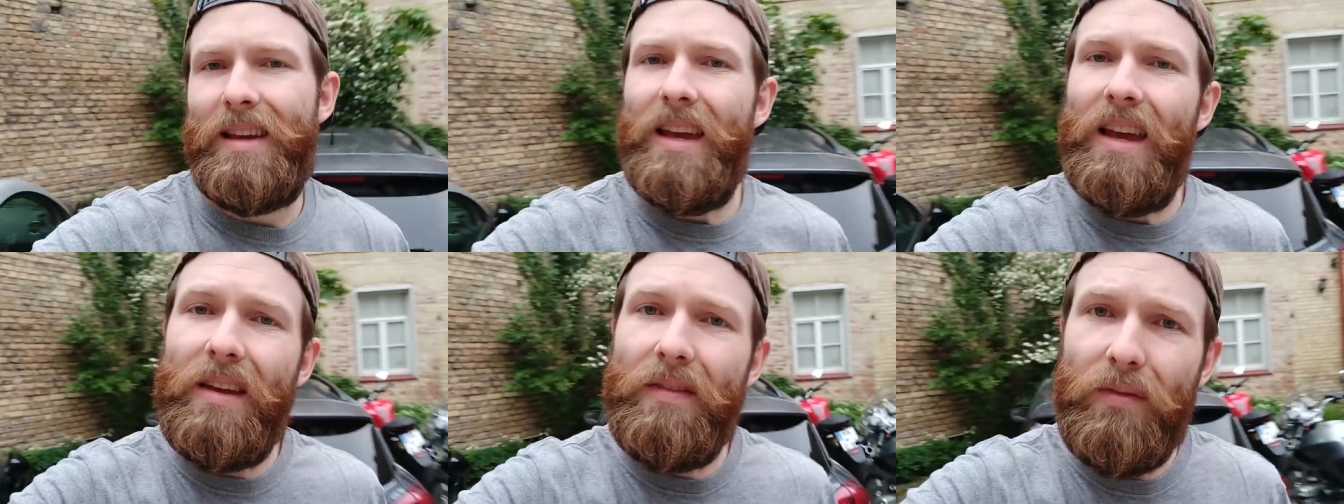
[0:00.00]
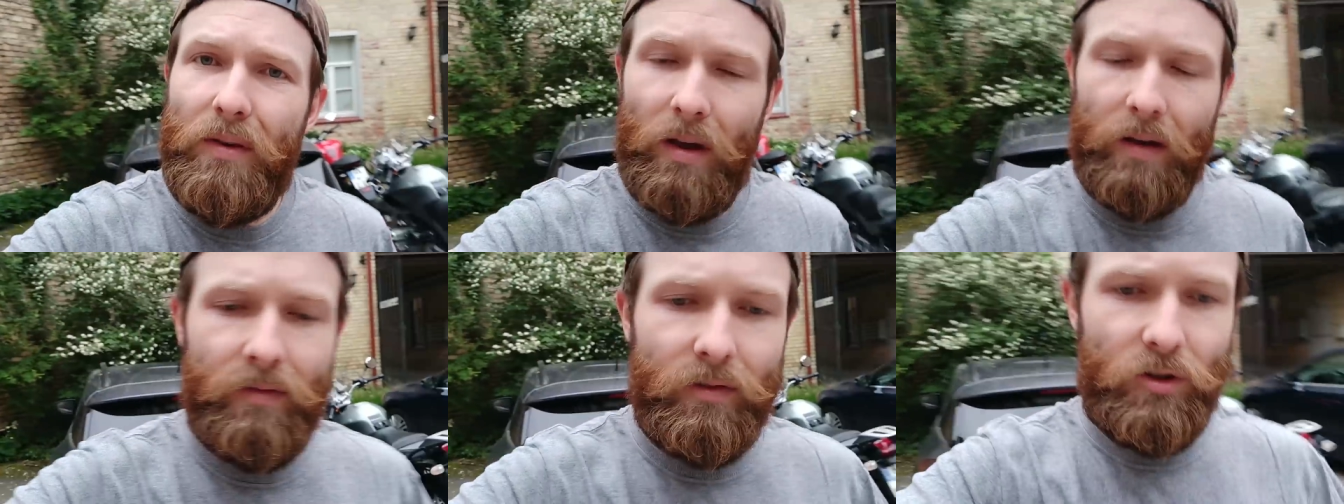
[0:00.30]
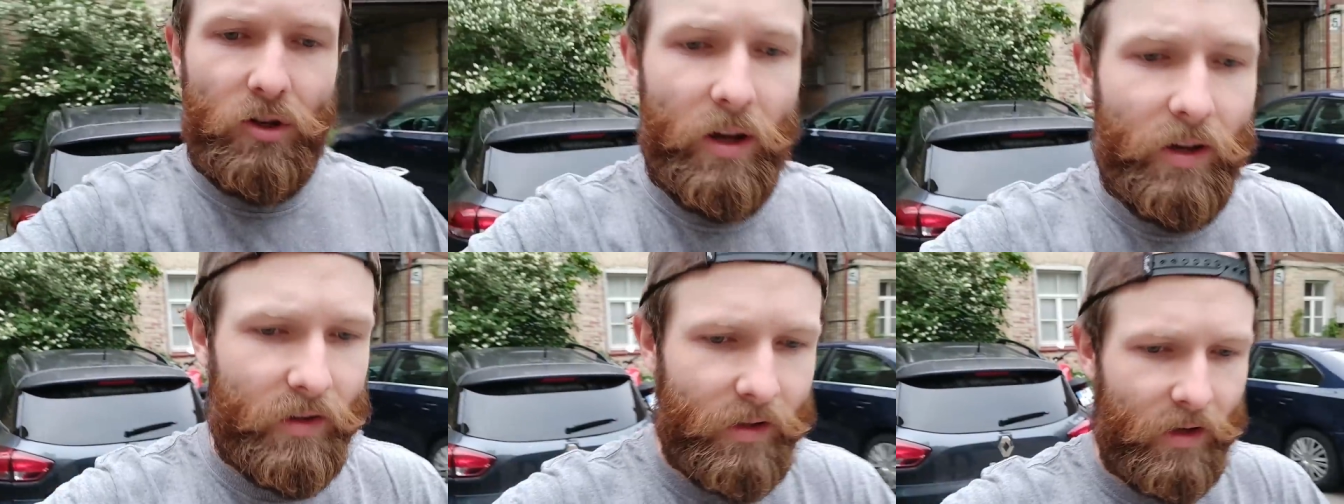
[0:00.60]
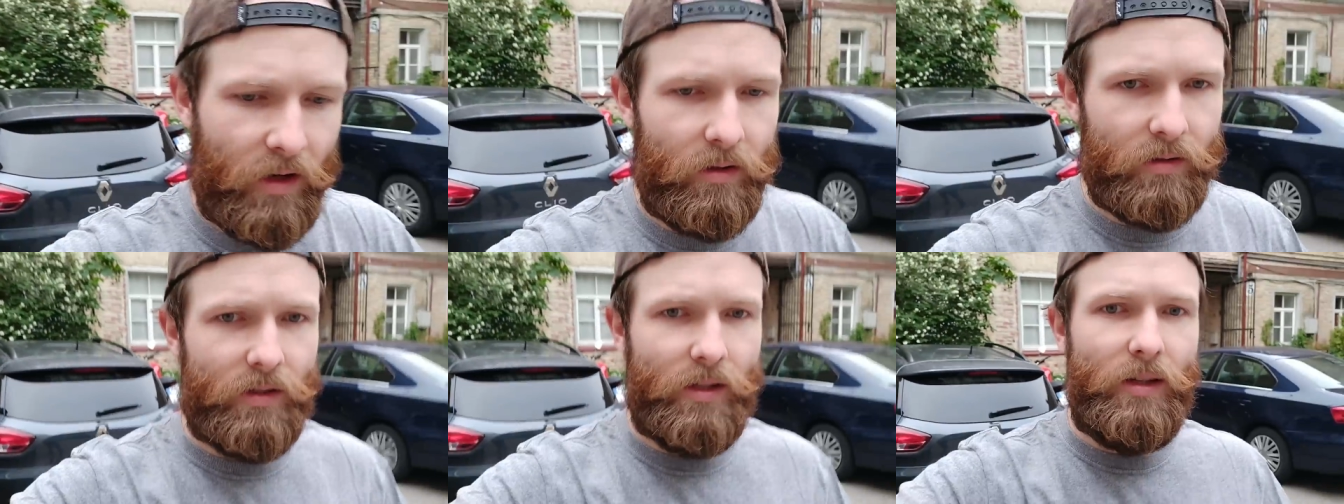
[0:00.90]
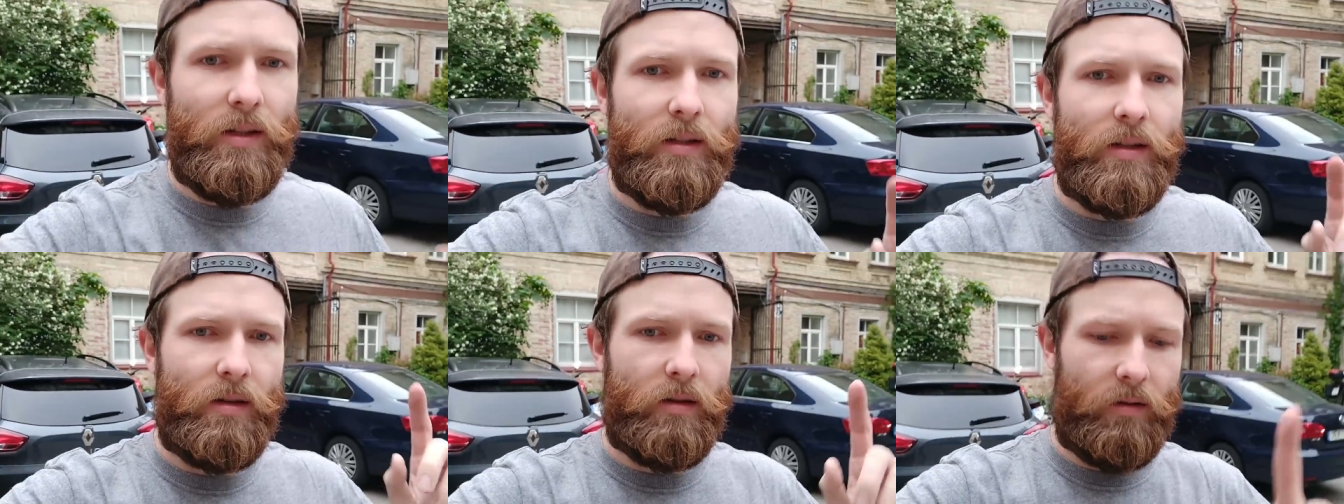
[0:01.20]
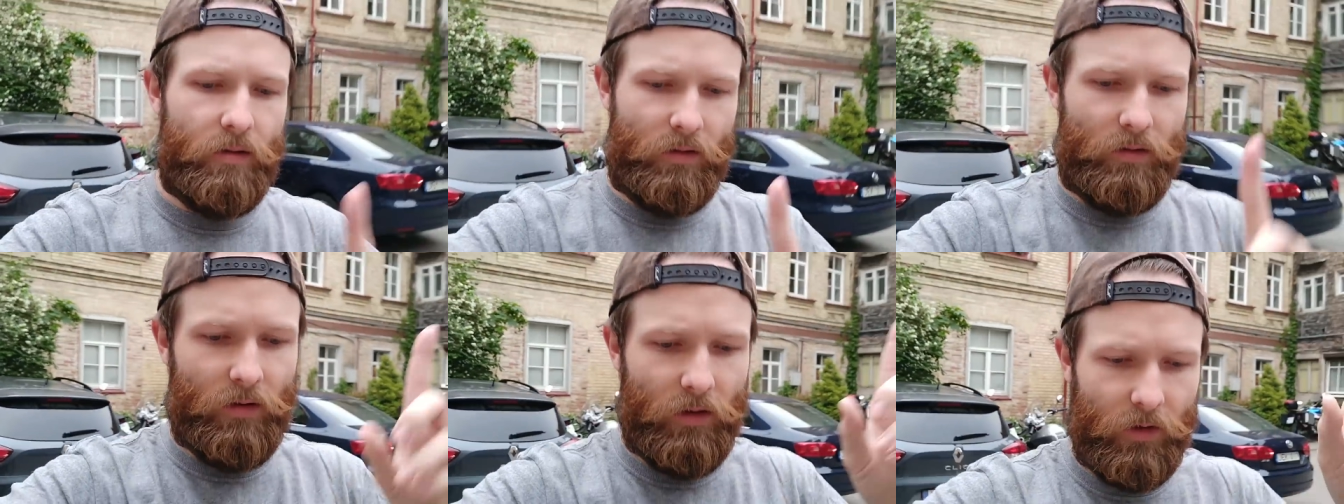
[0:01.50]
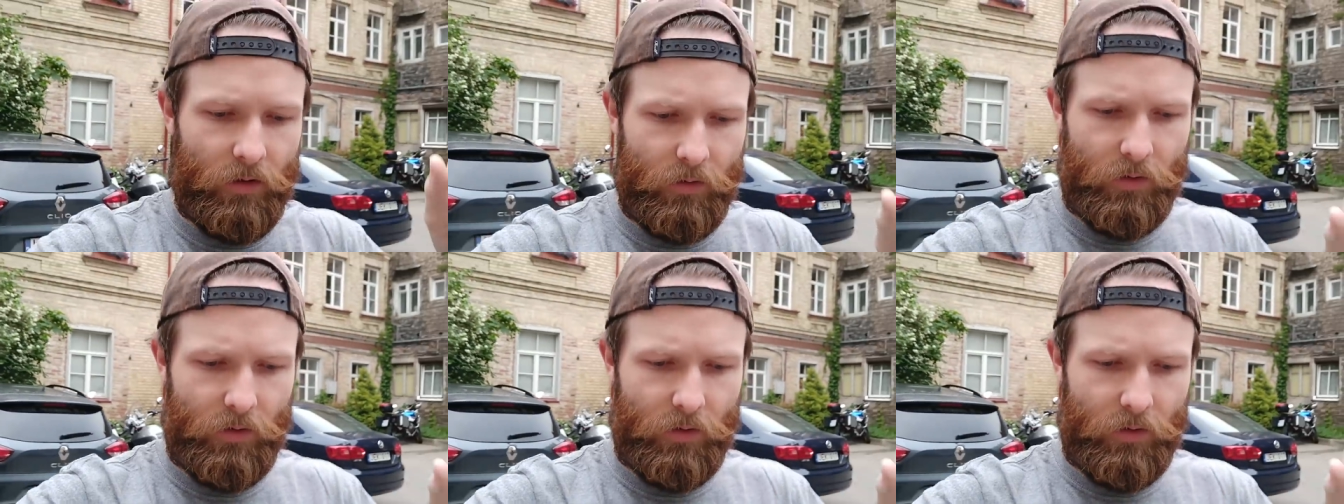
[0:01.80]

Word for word: If you haven't checked it out yet, I